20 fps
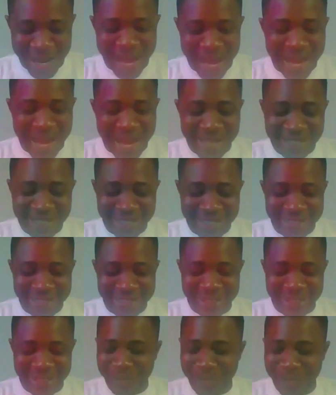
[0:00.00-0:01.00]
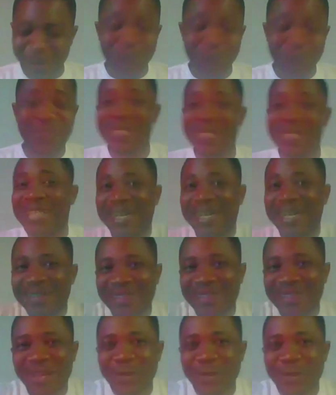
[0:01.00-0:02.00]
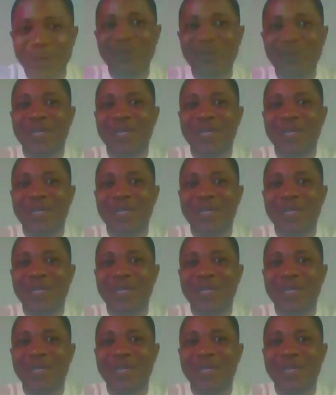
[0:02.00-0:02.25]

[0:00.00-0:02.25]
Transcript: adjectives, because these are the things we use